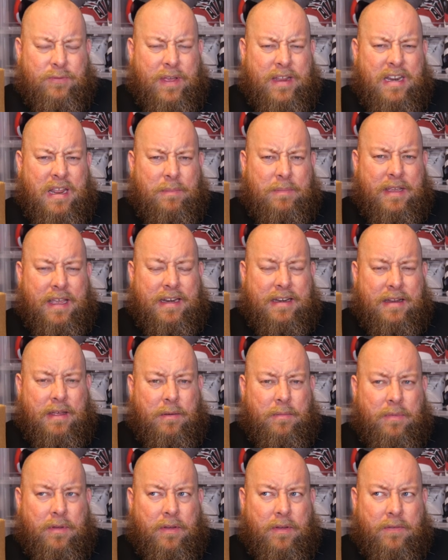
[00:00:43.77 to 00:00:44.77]
So I ended up getting
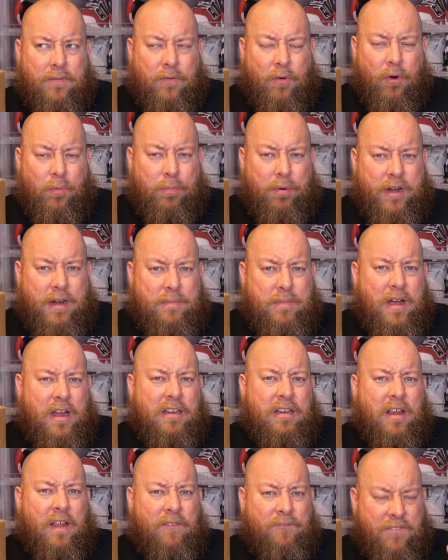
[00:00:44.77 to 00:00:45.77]
them for pretty
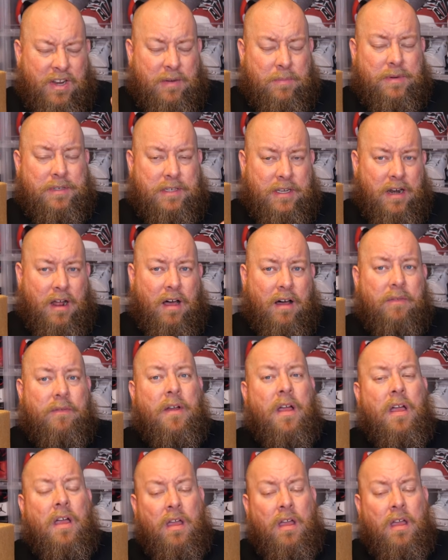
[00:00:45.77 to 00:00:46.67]
much fifty percent off